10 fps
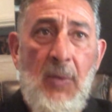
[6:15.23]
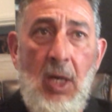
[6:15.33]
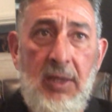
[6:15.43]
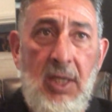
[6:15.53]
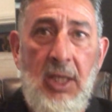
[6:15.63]

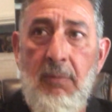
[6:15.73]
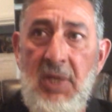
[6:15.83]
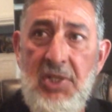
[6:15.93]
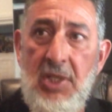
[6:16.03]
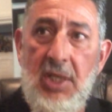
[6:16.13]
authentic
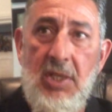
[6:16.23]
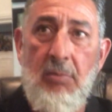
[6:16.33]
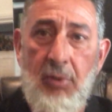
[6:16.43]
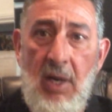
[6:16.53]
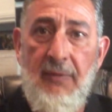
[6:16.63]
mystics and
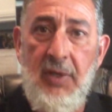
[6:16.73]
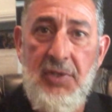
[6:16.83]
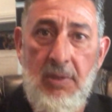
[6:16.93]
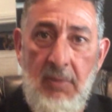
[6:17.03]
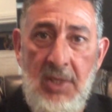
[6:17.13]

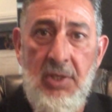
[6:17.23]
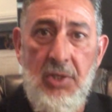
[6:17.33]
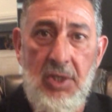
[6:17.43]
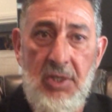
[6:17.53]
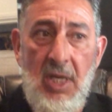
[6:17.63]
prophets and
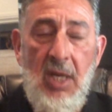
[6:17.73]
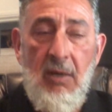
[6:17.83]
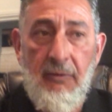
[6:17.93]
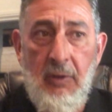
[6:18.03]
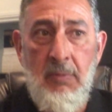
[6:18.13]
messages
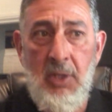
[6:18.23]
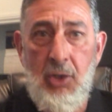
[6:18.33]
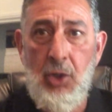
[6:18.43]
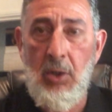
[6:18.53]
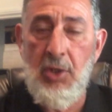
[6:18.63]
from the
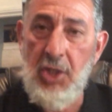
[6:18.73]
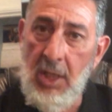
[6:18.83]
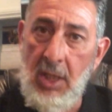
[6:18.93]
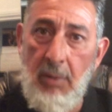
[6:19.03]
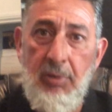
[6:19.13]
church
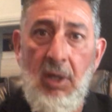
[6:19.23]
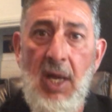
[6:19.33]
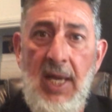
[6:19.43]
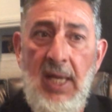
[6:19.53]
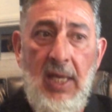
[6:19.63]
and then
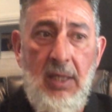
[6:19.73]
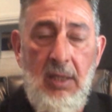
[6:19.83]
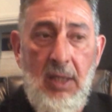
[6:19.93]
applying it